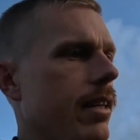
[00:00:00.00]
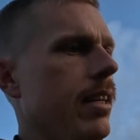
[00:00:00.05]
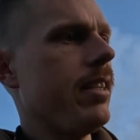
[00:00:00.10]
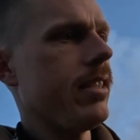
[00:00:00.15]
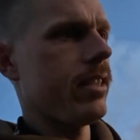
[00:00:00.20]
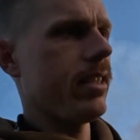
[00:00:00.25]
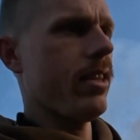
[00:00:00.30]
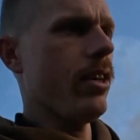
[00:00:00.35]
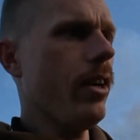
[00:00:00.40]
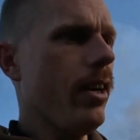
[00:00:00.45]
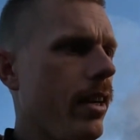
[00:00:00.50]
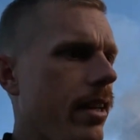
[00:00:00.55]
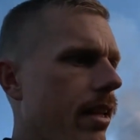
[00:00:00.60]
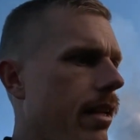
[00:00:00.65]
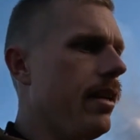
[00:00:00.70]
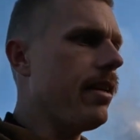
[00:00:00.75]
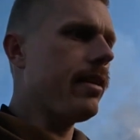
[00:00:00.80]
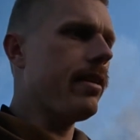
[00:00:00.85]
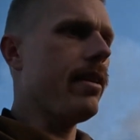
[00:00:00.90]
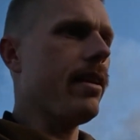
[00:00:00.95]
It's good,
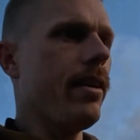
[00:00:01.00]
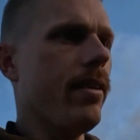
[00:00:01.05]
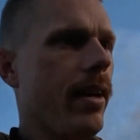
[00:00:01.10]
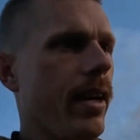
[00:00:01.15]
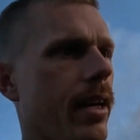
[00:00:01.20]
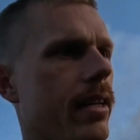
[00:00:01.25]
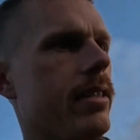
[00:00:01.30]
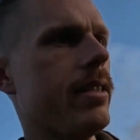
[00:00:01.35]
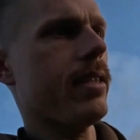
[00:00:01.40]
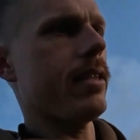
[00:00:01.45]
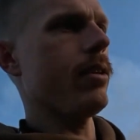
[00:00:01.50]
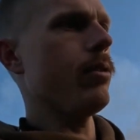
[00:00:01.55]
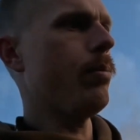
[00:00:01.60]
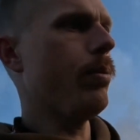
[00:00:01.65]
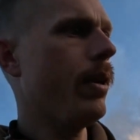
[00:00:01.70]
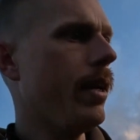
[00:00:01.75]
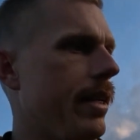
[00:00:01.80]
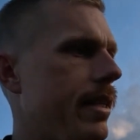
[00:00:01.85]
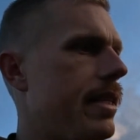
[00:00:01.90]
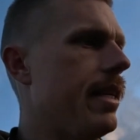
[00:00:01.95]
the ground's still
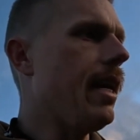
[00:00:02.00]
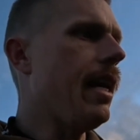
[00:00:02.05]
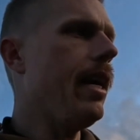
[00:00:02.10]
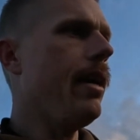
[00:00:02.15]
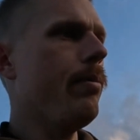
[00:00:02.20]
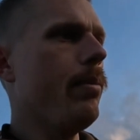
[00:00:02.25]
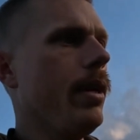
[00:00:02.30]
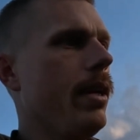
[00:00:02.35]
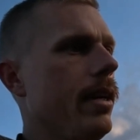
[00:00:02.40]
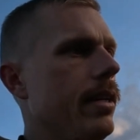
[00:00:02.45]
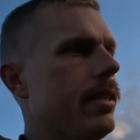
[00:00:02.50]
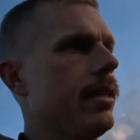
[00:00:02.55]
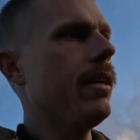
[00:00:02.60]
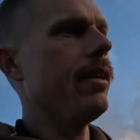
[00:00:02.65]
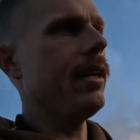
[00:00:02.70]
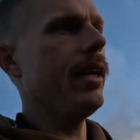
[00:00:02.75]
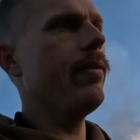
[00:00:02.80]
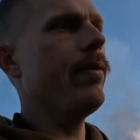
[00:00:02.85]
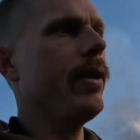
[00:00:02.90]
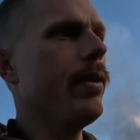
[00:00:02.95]
pretty damp here, so
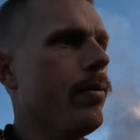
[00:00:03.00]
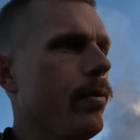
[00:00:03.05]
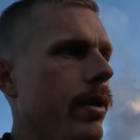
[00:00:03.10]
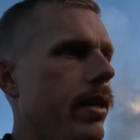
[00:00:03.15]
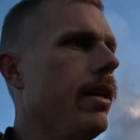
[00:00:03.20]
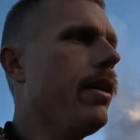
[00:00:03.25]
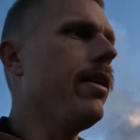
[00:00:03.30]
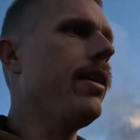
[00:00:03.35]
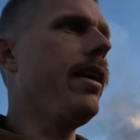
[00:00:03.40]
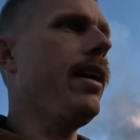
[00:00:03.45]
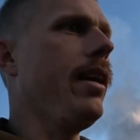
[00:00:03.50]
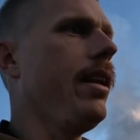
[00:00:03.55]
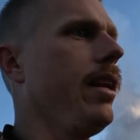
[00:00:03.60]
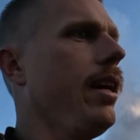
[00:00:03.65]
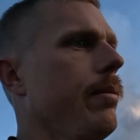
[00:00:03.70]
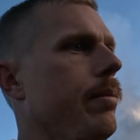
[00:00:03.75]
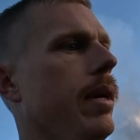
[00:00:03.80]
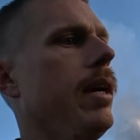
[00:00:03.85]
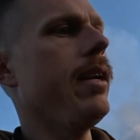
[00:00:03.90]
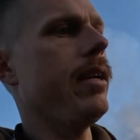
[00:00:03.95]
even if we don't end
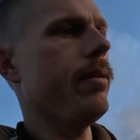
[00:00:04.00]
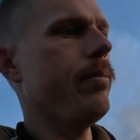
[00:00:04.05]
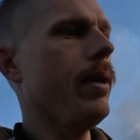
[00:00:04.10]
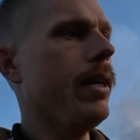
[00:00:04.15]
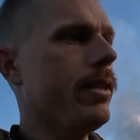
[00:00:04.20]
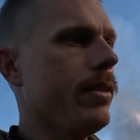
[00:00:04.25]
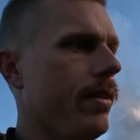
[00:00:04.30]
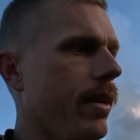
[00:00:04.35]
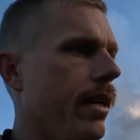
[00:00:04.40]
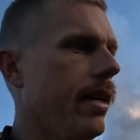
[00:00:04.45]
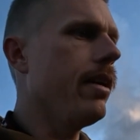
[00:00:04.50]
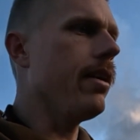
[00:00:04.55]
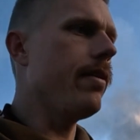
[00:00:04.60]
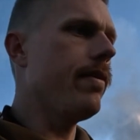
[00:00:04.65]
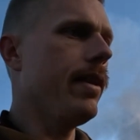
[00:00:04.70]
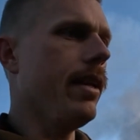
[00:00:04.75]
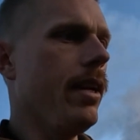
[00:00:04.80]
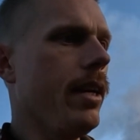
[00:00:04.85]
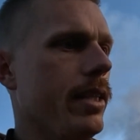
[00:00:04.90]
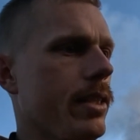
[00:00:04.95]
up getting much rain
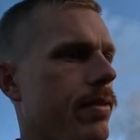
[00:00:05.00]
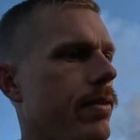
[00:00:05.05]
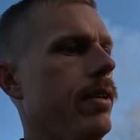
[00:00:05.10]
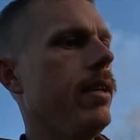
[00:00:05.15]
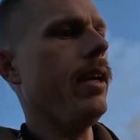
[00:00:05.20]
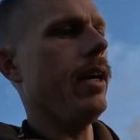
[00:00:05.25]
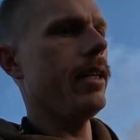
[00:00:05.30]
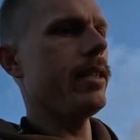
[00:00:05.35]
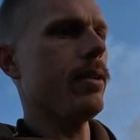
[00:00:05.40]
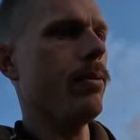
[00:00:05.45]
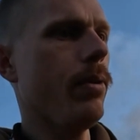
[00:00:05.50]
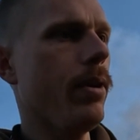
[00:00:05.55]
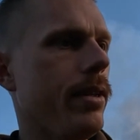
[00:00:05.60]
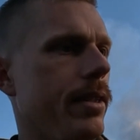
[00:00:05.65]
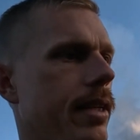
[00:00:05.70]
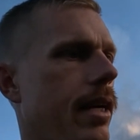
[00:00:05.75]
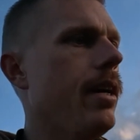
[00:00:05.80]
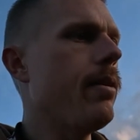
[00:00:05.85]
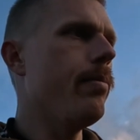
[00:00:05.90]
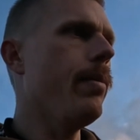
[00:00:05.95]
over the next few days, it won't
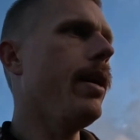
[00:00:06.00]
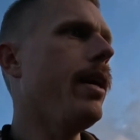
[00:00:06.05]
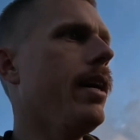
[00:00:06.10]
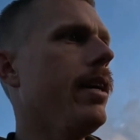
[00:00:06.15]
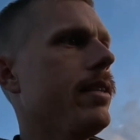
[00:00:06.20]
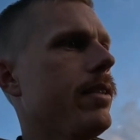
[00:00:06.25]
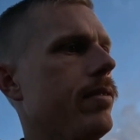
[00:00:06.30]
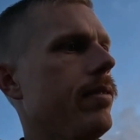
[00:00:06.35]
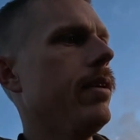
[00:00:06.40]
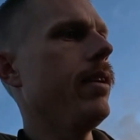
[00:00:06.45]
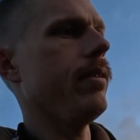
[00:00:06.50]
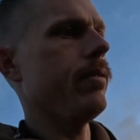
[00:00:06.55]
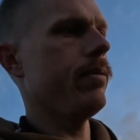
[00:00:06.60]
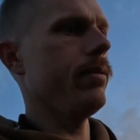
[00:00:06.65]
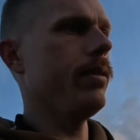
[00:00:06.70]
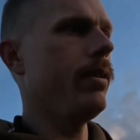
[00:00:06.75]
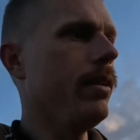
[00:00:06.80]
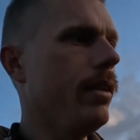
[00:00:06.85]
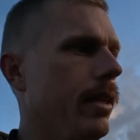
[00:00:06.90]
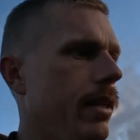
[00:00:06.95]
take much, and
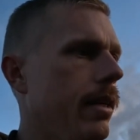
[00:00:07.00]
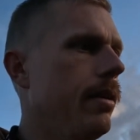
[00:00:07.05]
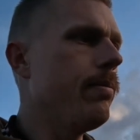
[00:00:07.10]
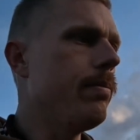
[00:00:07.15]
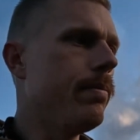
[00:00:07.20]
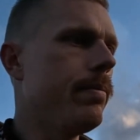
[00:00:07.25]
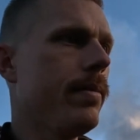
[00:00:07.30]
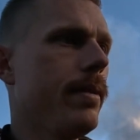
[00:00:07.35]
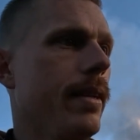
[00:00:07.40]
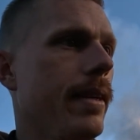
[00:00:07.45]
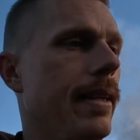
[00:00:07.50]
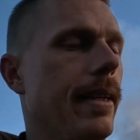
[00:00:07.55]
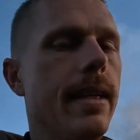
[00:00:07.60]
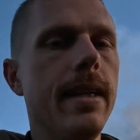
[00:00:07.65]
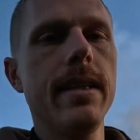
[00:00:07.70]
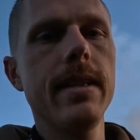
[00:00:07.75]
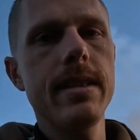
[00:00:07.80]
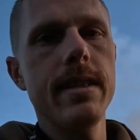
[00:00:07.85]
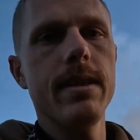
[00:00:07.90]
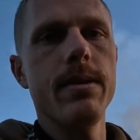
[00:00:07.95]

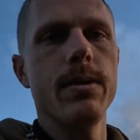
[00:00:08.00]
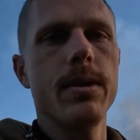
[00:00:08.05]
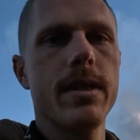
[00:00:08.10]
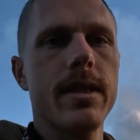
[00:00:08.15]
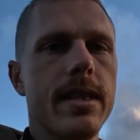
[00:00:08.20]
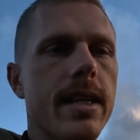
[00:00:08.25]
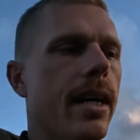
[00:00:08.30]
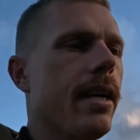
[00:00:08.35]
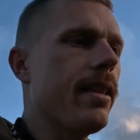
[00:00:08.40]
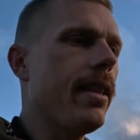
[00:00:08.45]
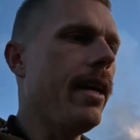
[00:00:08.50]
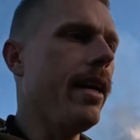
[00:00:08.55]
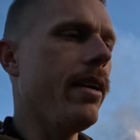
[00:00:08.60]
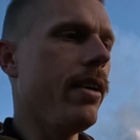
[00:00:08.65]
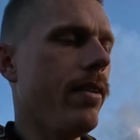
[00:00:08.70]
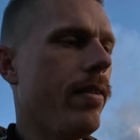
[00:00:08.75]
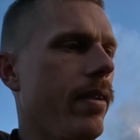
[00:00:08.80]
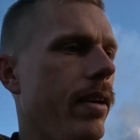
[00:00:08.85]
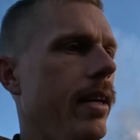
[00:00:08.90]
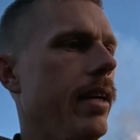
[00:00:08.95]
it'll suck that
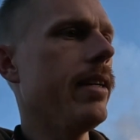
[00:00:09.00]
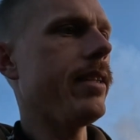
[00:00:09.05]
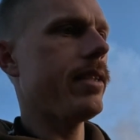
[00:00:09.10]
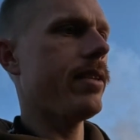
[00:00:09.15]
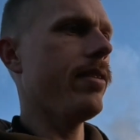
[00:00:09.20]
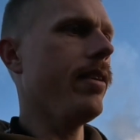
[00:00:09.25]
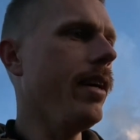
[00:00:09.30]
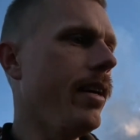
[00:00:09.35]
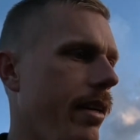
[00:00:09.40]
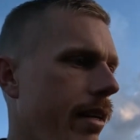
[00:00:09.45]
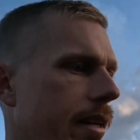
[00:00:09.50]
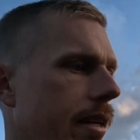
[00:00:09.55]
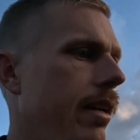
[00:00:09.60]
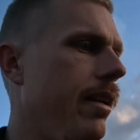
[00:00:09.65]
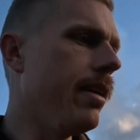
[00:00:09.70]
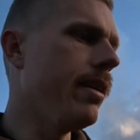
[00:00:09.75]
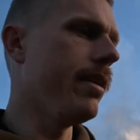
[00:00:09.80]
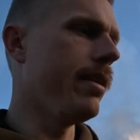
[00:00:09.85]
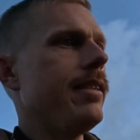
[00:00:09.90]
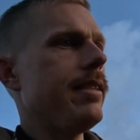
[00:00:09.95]
urea straight in.
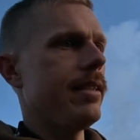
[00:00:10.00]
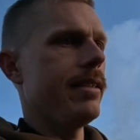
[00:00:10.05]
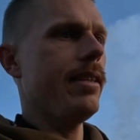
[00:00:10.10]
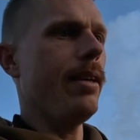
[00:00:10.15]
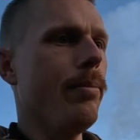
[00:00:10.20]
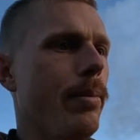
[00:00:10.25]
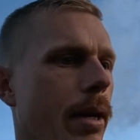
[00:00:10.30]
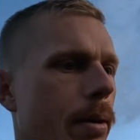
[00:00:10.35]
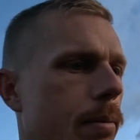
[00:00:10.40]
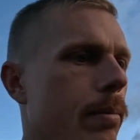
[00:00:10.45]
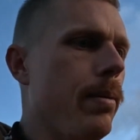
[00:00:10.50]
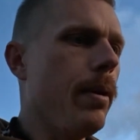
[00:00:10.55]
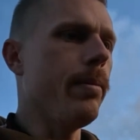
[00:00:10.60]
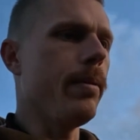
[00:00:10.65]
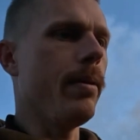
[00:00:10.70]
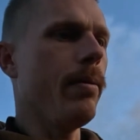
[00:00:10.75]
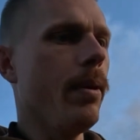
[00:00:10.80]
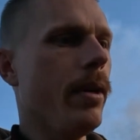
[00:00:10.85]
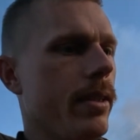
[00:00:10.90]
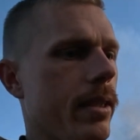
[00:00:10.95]
Some people
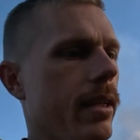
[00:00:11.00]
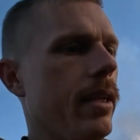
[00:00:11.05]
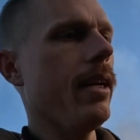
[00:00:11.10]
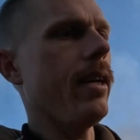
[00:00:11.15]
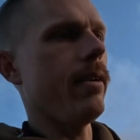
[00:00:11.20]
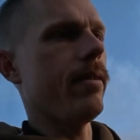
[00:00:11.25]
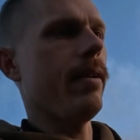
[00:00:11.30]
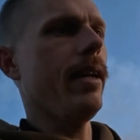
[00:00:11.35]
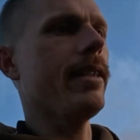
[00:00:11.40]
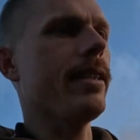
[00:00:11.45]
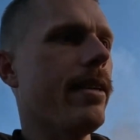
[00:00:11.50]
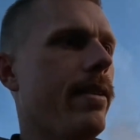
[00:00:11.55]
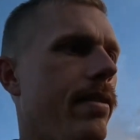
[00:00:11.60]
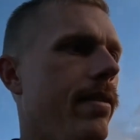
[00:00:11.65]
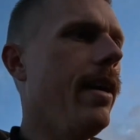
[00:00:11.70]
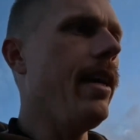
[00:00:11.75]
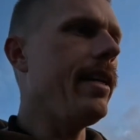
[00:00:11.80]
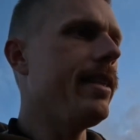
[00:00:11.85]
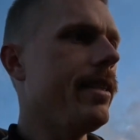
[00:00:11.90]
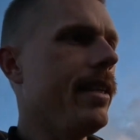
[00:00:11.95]
probably watch and go, that's
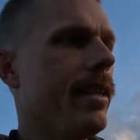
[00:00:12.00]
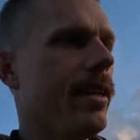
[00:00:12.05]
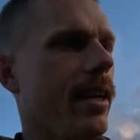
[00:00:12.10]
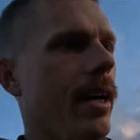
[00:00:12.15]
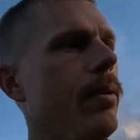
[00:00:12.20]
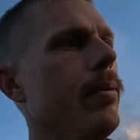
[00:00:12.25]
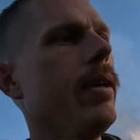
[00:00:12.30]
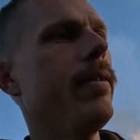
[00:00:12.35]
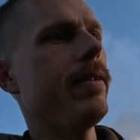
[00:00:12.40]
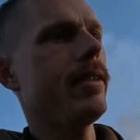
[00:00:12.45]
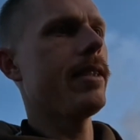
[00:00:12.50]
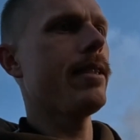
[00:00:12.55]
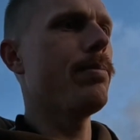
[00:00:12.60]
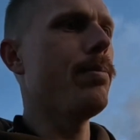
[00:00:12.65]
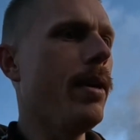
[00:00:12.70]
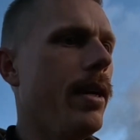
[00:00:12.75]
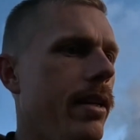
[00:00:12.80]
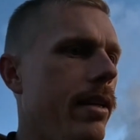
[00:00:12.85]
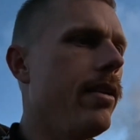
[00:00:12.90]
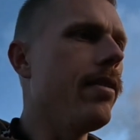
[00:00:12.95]
crazy, I can't believe you're
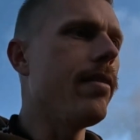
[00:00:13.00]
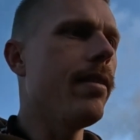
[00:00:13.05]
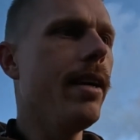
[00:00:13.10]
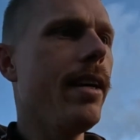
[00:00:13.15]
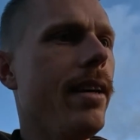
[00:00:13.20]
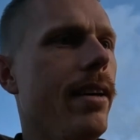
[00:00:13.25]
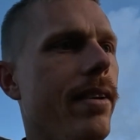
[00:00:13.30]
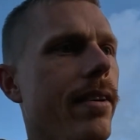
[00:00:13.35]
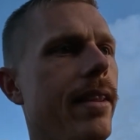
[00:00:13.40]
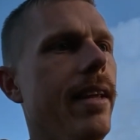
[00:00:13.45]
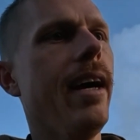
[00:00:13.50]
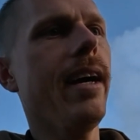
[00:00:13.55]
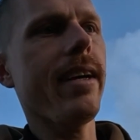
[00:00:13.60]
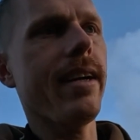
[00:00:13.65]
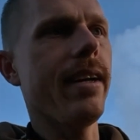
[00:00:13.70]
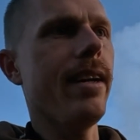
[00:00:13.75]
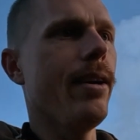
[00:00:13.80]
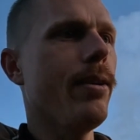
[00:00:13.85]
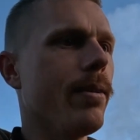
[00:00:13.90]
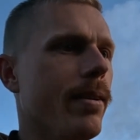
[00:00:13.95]
spreading urea on that
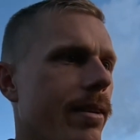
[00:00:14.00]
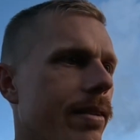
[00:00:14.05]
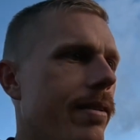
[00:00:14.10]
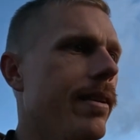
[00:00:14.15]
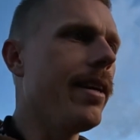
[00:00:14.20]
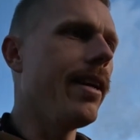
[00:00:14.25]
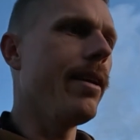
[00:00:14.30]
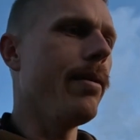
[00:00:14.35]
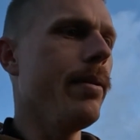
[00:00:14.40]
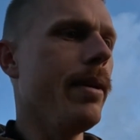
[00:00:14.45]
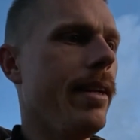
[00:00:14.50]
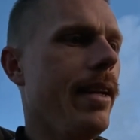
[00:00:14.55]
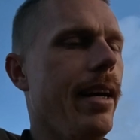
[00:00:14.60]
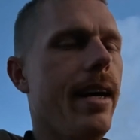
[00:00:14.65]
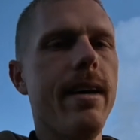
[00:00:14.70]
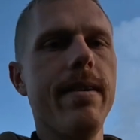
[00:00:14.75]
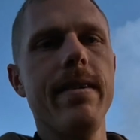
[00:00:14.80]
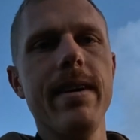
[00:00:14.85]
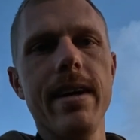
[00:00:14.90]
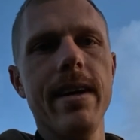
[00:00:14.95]
canola already. But
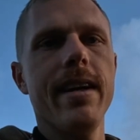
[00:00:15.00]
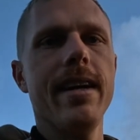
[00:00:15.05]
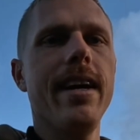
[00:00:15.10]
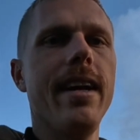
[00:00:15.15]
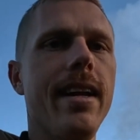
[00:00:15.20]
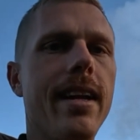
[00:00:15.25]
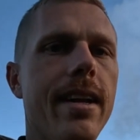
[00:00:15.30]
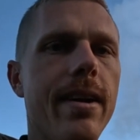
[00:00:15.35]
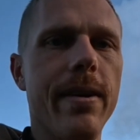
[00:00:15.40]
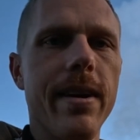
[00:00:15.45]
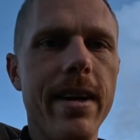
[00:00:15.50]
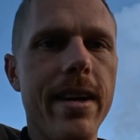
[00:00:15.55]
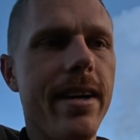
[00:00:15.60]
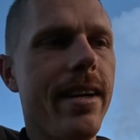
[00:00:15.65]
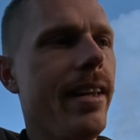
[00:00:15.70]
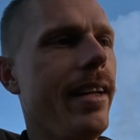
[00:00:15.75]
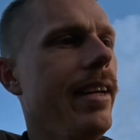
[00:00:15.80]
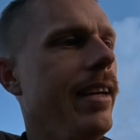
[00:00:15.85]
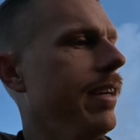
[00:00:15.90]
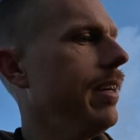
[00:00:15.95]
nah, we got to get into it
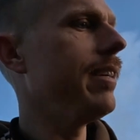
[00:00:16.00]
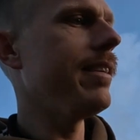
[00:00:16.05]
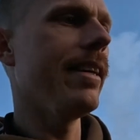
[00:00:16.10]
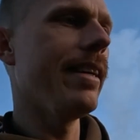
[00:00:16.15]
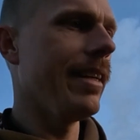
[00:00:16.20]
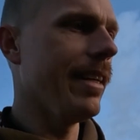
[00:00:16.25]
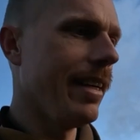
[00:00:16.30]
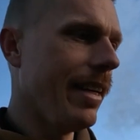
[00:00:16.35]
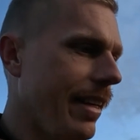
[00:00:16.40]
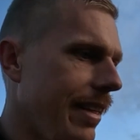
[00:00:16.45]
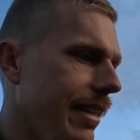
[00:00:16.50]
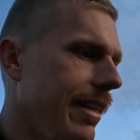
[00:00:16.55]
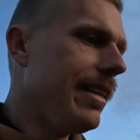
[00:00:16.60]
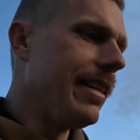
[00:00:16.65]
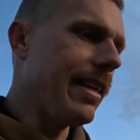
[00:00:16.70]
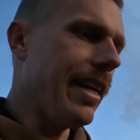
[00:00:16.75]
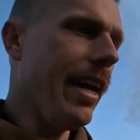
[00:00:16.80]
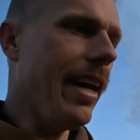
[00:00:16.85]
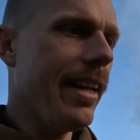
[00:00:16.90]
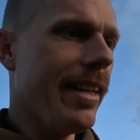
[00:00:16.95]
early,
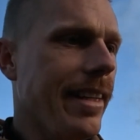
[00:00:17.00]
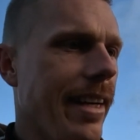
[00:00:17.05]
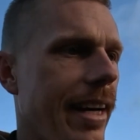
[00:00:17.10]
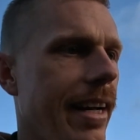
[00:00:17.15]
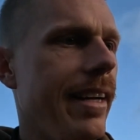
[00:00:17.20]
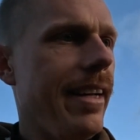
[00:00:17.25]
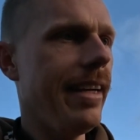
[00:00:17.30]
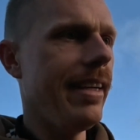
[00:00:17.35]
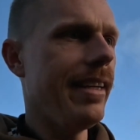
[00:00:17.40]
get it done.